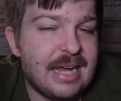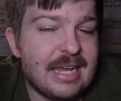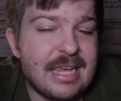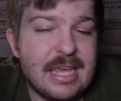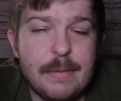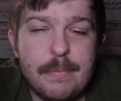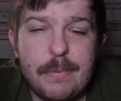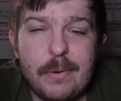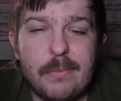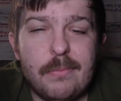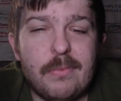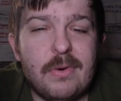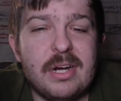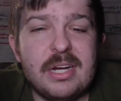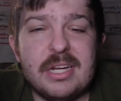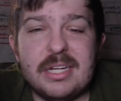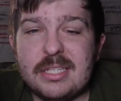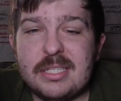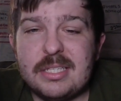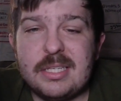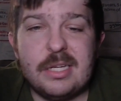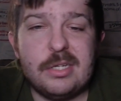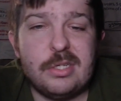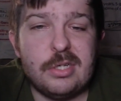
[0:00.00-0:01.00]
I keep on
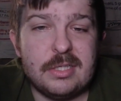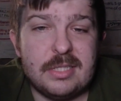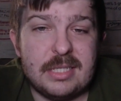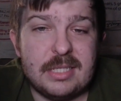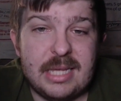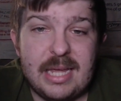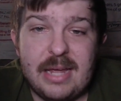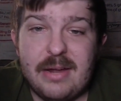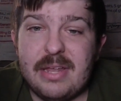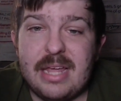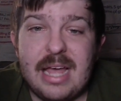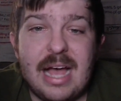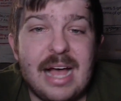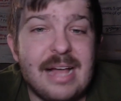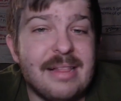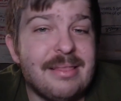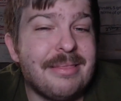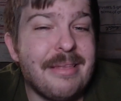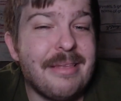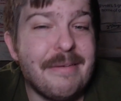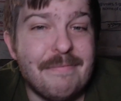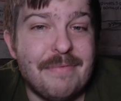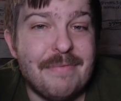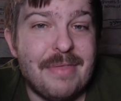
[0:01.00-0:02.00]
wanting to say Johnson County. I
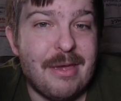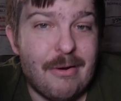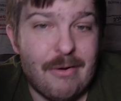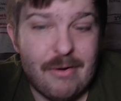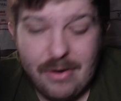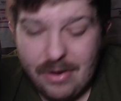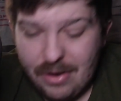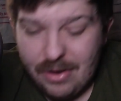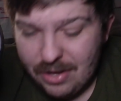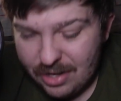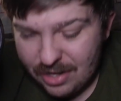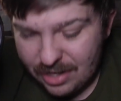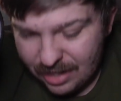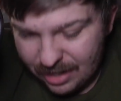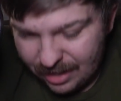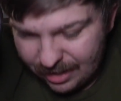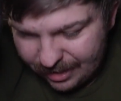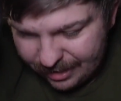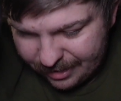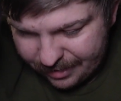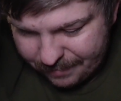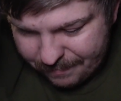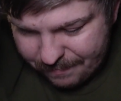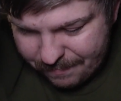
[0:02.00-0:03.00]
live there.
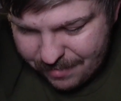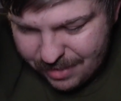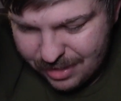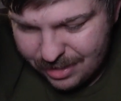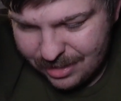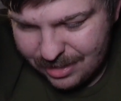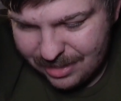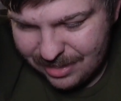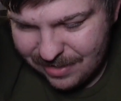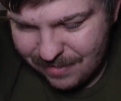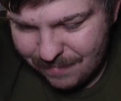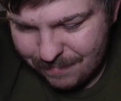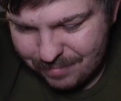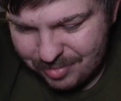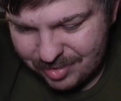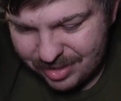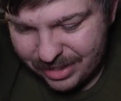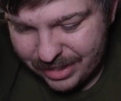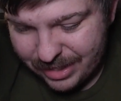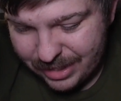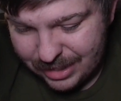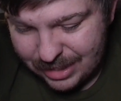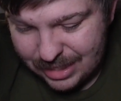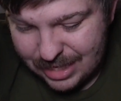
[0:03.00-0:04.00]
Um,
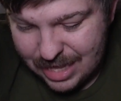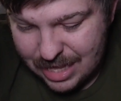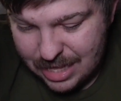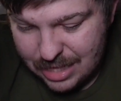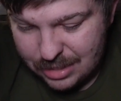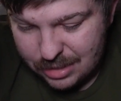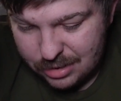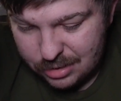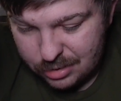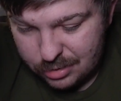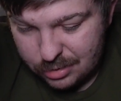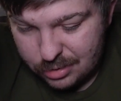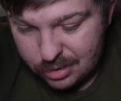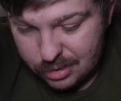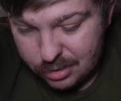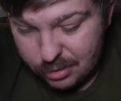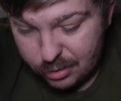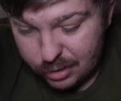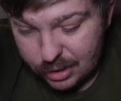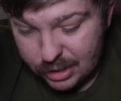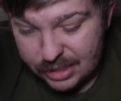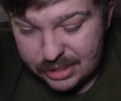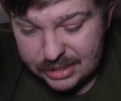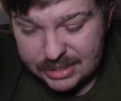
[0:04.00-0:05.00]
but
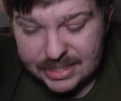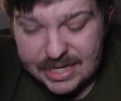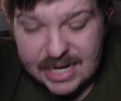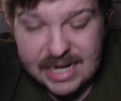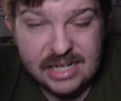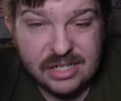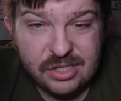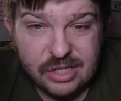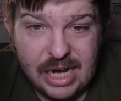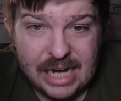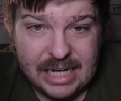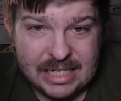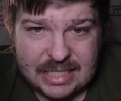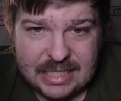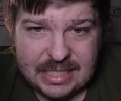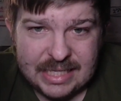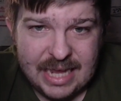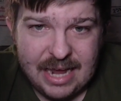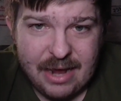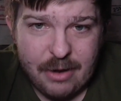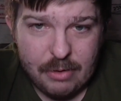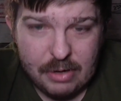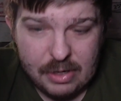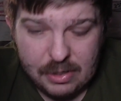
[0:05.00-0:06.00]
they're going to stay in
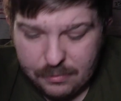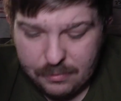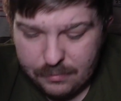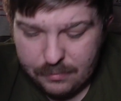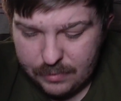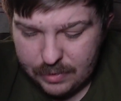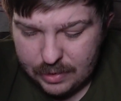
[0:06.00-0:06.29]
Jackson County.